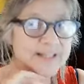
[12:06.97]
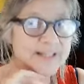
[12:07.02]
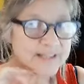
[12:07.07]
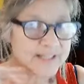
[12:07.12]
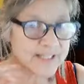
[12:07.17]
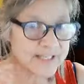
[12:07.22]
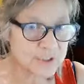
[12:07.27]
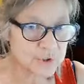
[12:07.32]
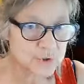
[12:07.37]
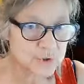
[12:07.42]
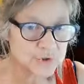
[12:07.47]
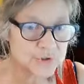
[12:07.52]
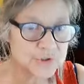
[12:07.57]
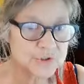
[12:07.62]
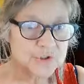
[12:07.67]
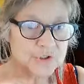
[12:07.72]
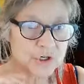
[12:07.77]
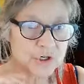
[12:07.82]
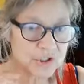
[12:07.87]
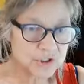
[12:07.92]
Things are
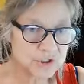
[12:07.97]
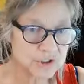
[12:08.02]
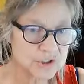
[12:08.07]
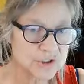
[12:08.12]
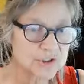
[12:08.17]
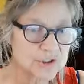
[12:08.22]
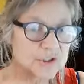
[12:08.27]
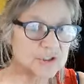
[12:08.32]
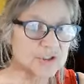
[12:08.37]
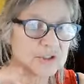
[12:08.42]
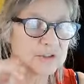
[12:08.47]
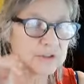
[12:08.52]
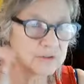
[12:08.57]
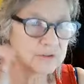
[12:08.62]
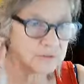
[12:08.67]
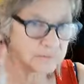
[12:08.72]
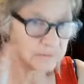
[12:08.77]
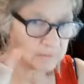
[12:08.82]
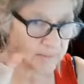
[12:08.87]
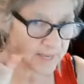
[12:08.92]
starting to
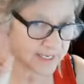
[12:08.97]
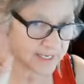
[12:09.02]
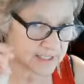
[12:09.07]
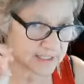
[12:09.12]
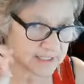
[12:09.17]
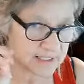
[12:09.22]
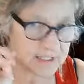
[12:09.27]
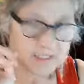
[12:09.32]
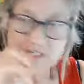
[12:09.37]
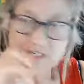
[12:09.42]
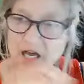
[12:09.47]
make sense.